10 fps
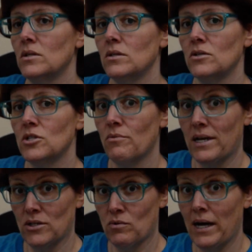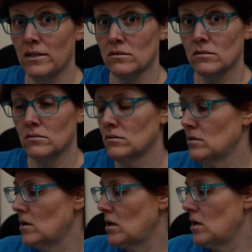She read it twice.
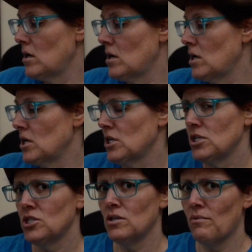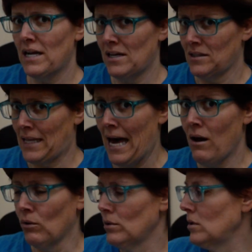She read it
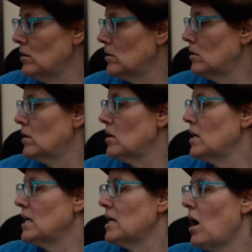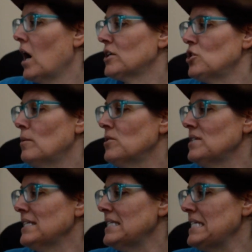aloud. October
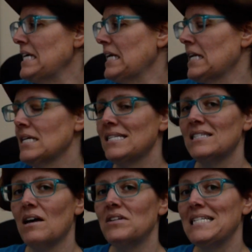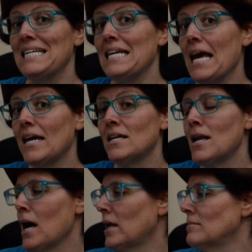16,
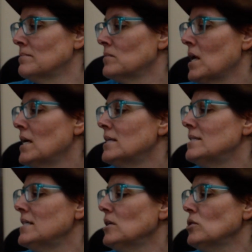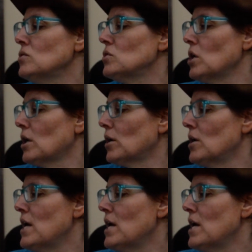1789. "Dear Sir,